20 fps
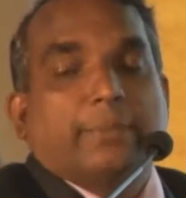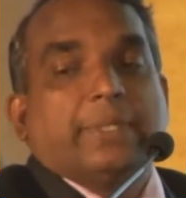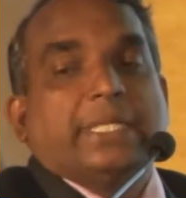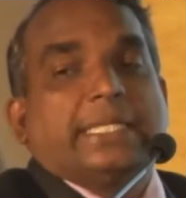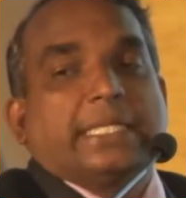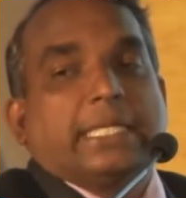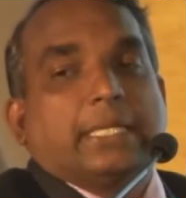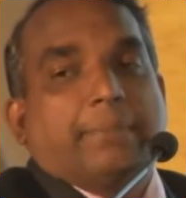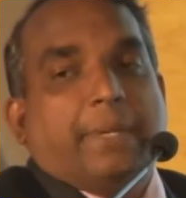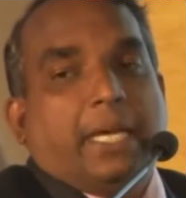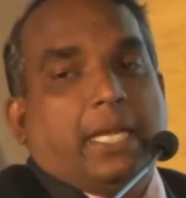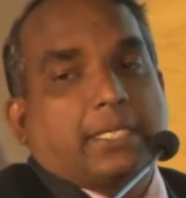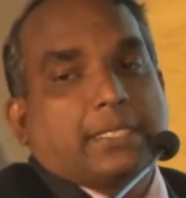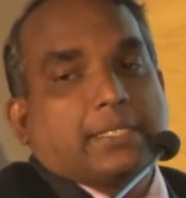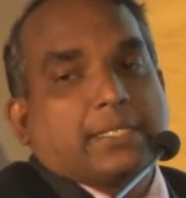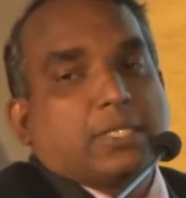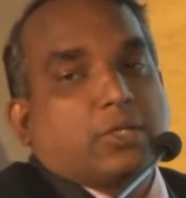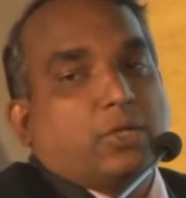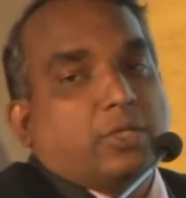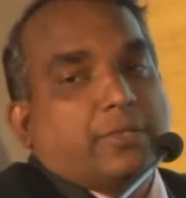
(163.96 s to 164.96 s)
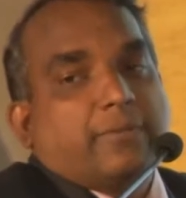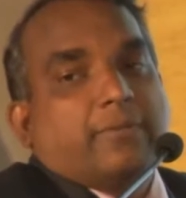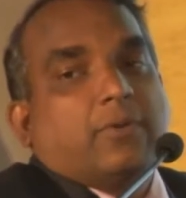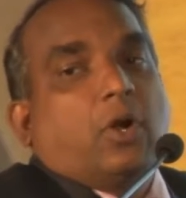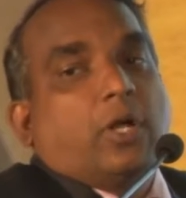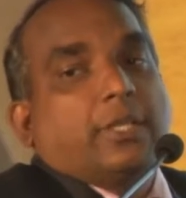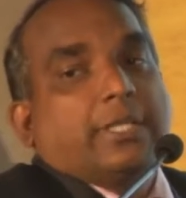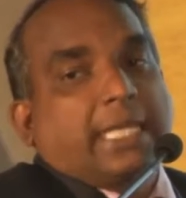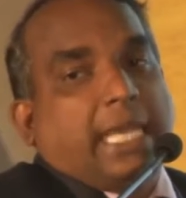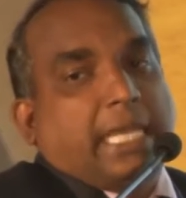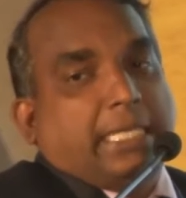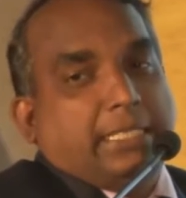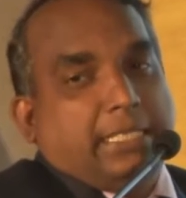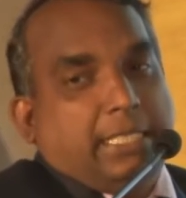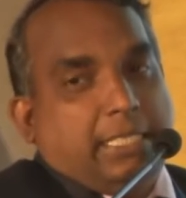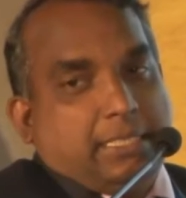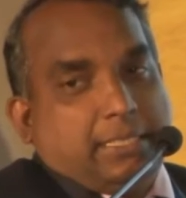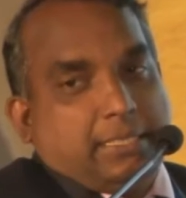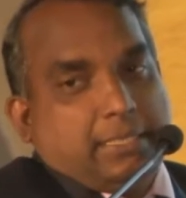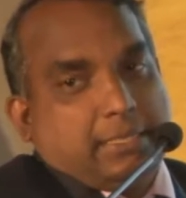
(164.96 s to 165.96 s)
the political parties and all the
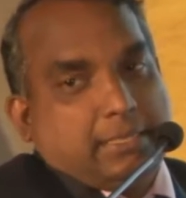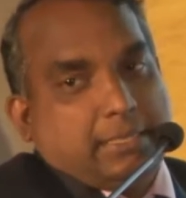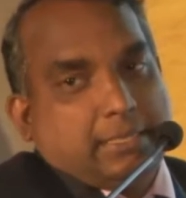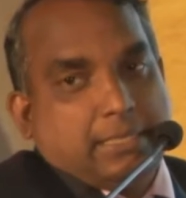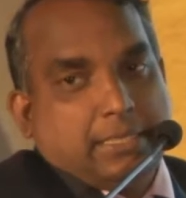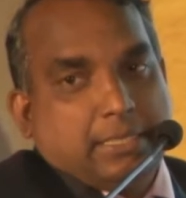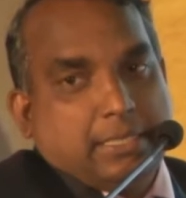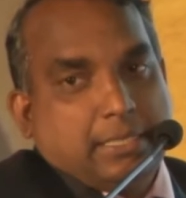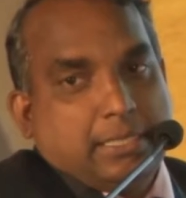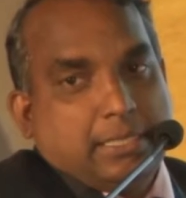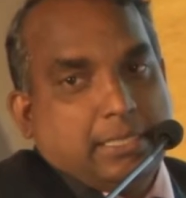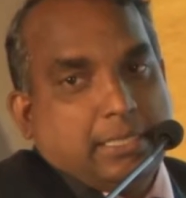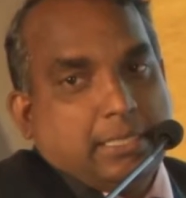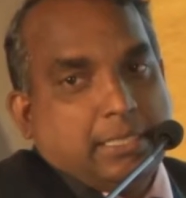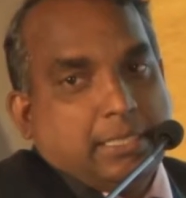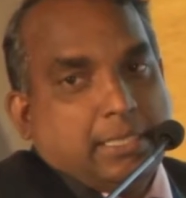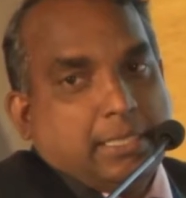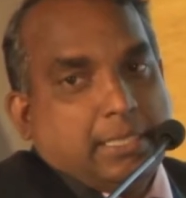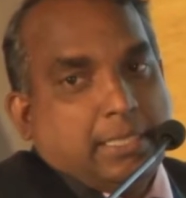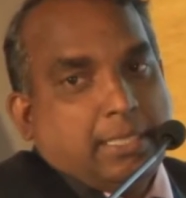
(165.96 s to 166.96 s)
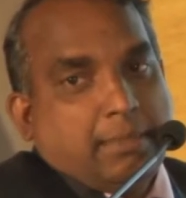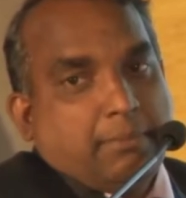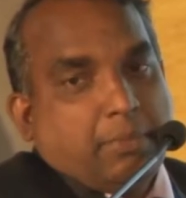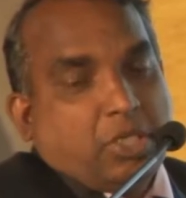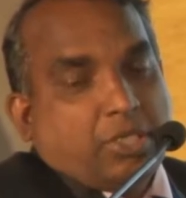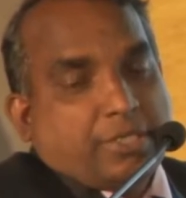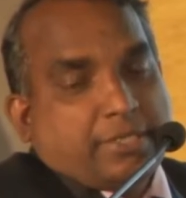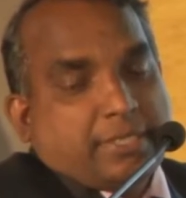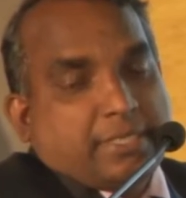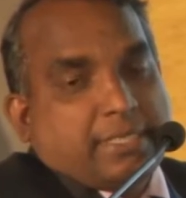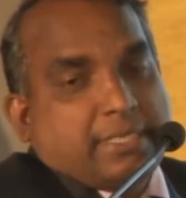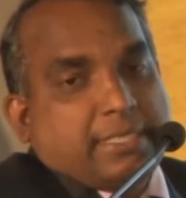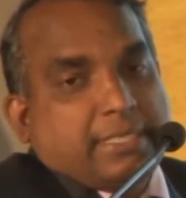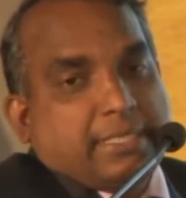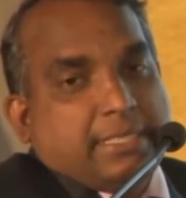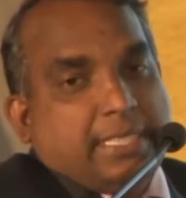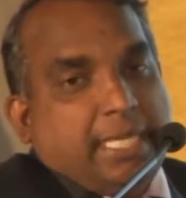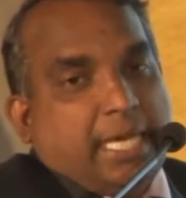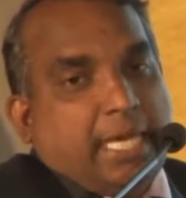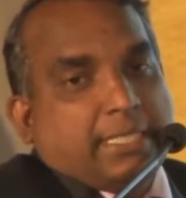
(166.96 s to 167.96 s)
candidates, because
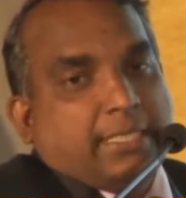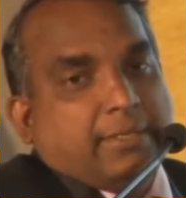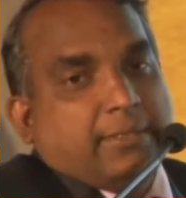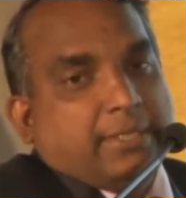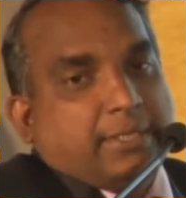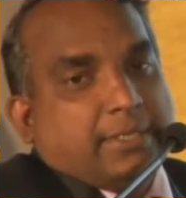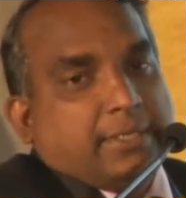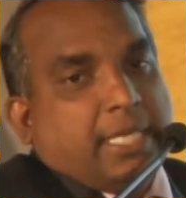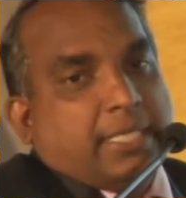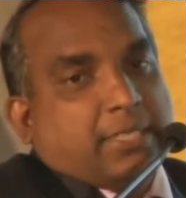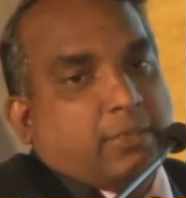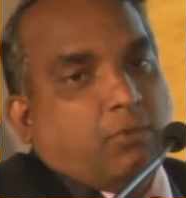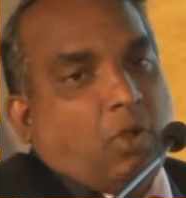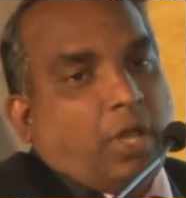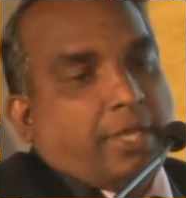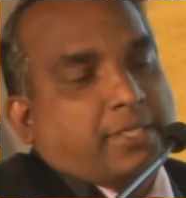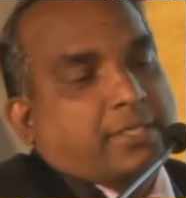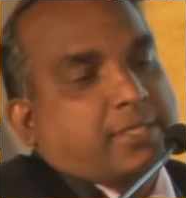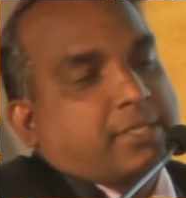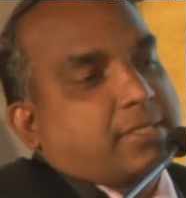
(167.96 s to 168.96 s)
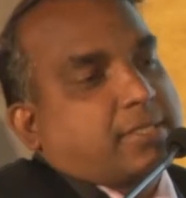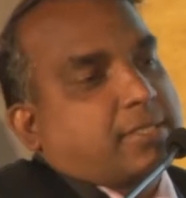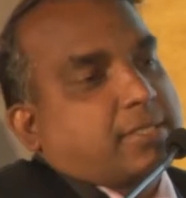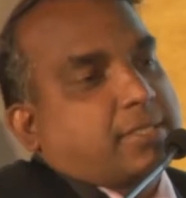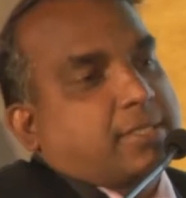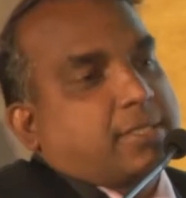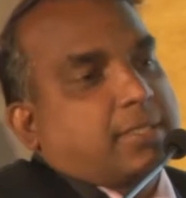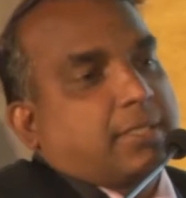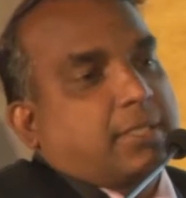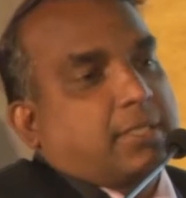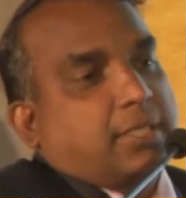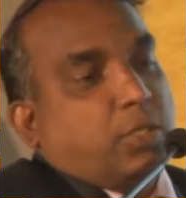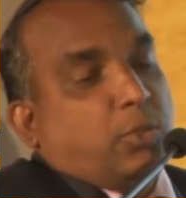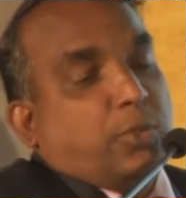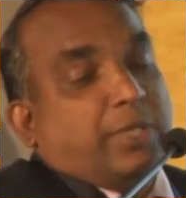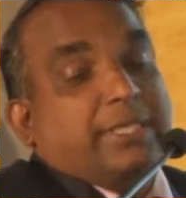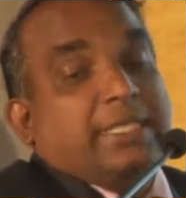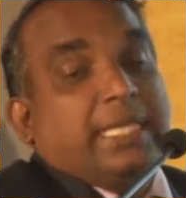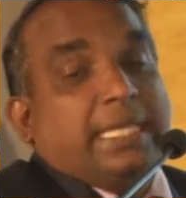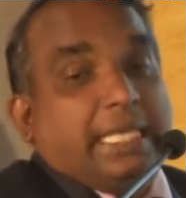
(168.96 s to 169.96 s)
they are the voice
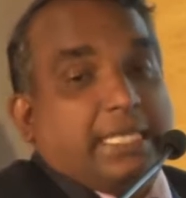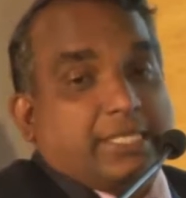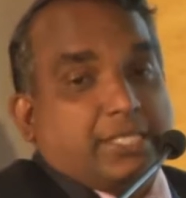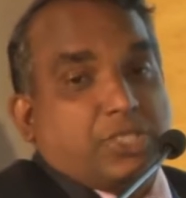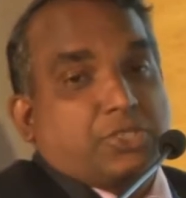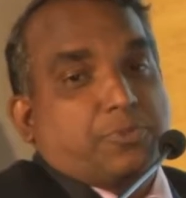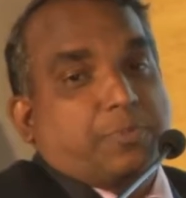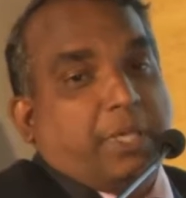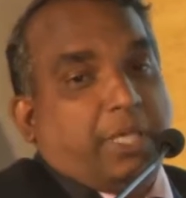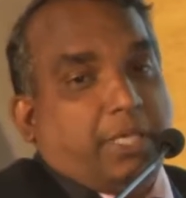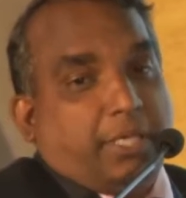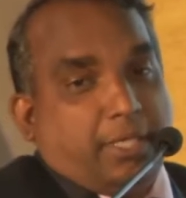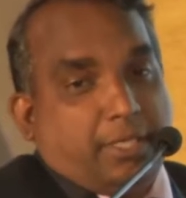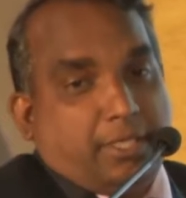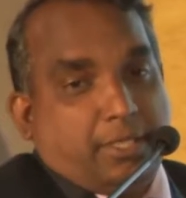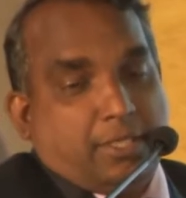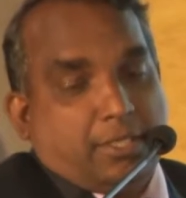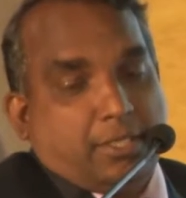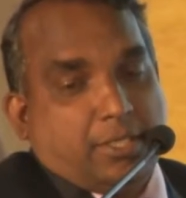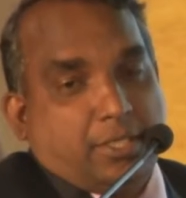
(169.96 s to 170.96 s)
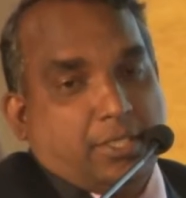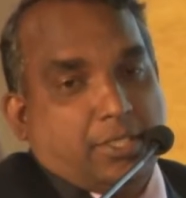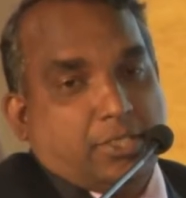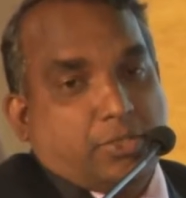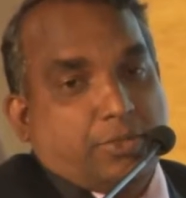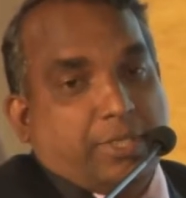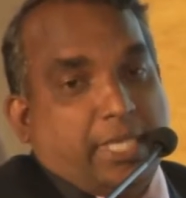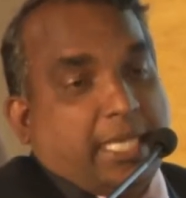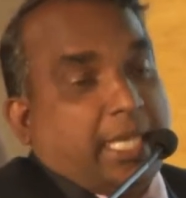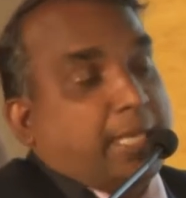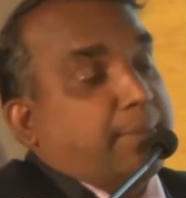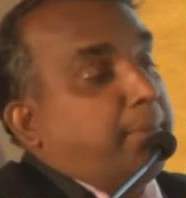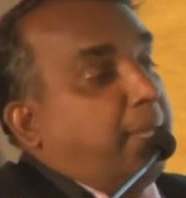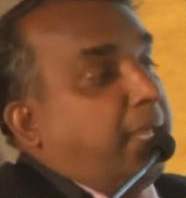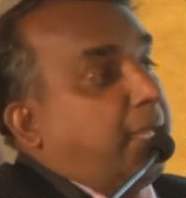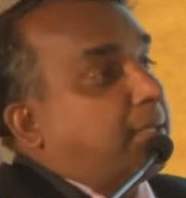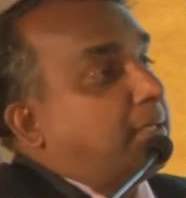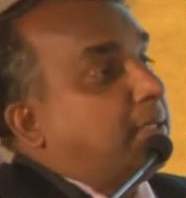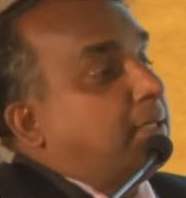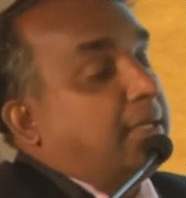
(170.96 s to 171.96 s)
during the elections period, so they can
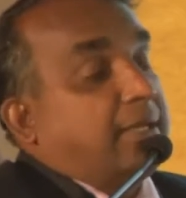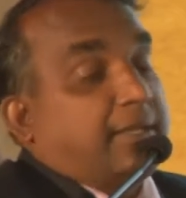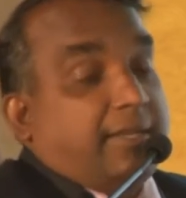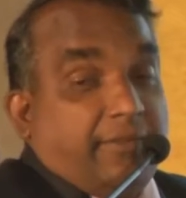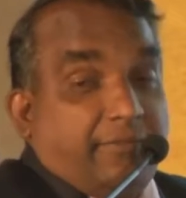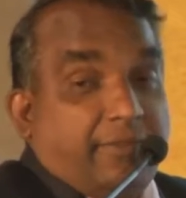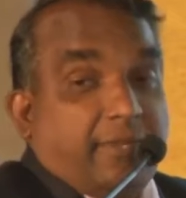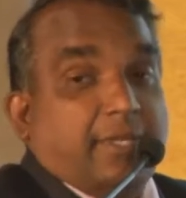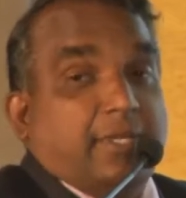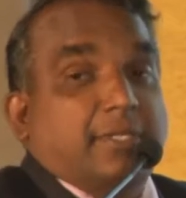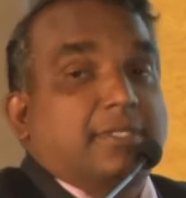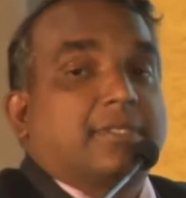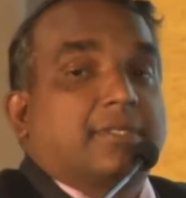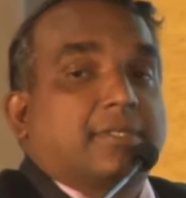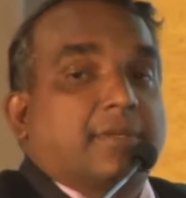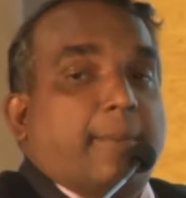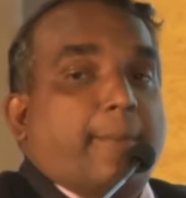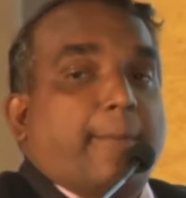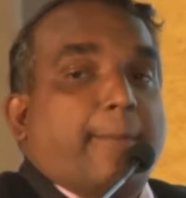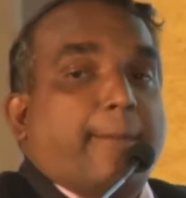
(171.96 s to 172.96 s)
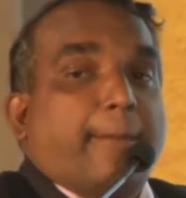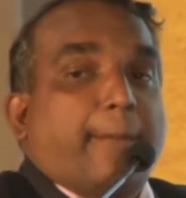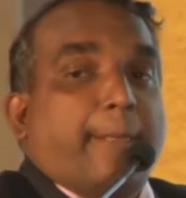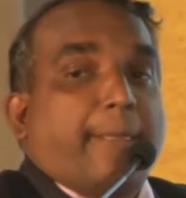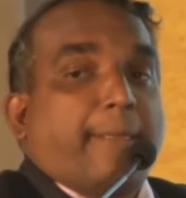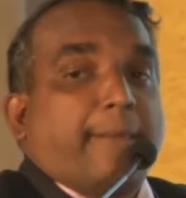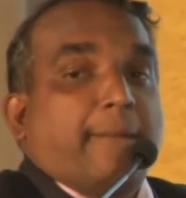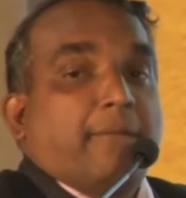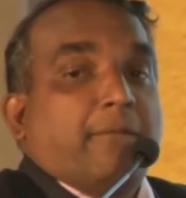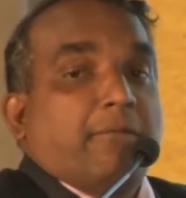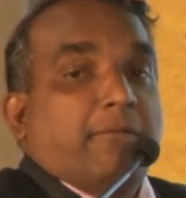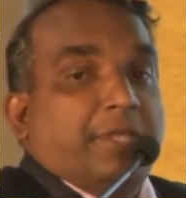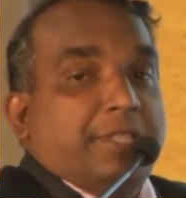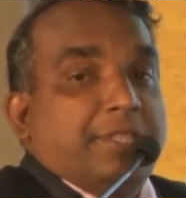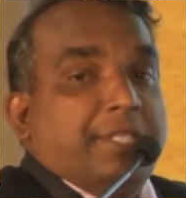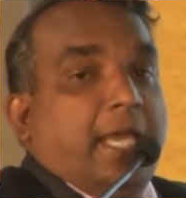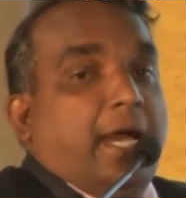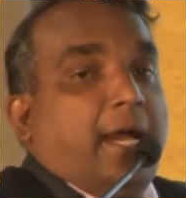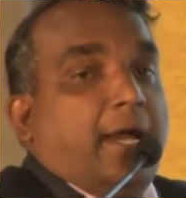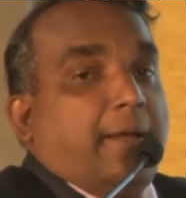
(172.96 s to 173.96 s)
make difference
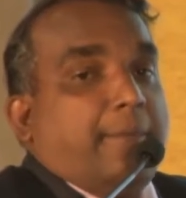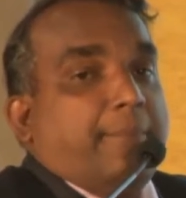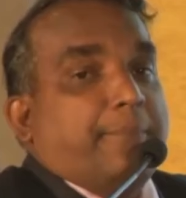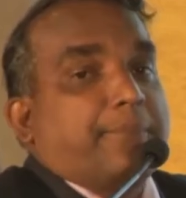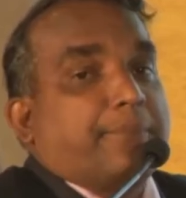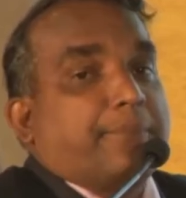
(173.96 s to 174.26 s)
with their